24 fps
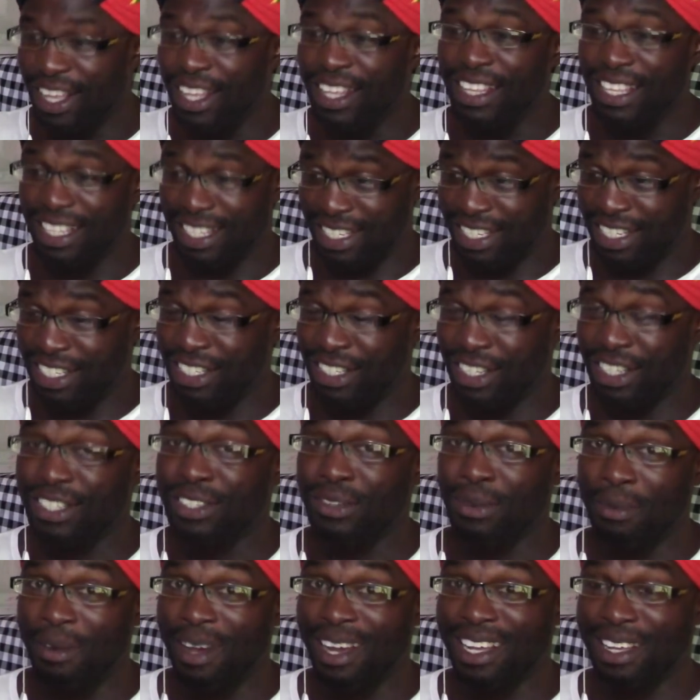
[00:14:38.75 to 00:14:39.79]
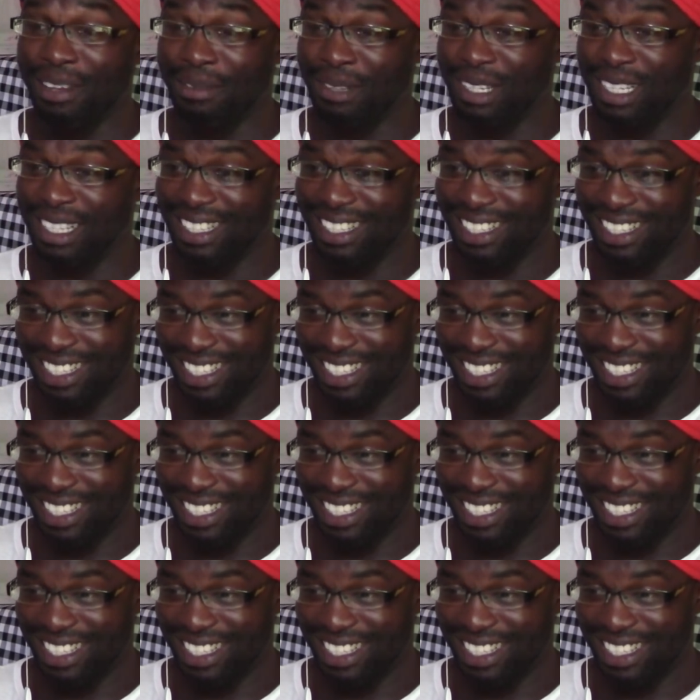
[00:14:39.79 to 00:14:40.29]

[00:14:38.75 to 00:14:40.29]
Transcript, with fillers: this is just remarkable.